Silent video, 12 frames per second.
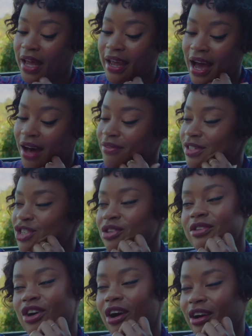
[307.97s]
have this
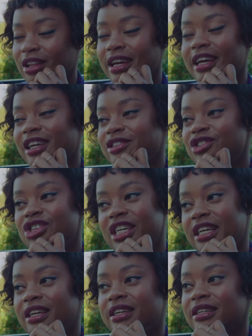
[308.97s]
garlic and
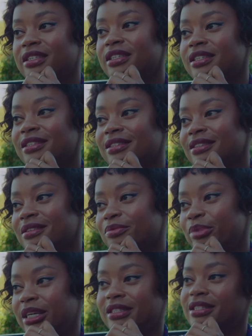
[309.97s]
cheese
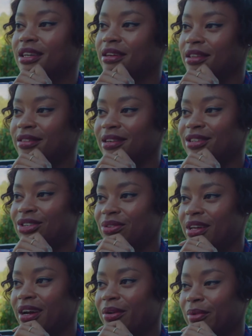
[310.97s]
pizza that they do
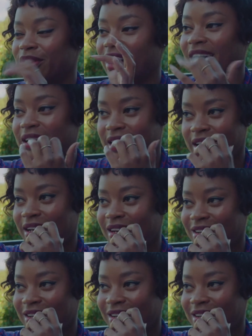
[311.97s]
there with honey.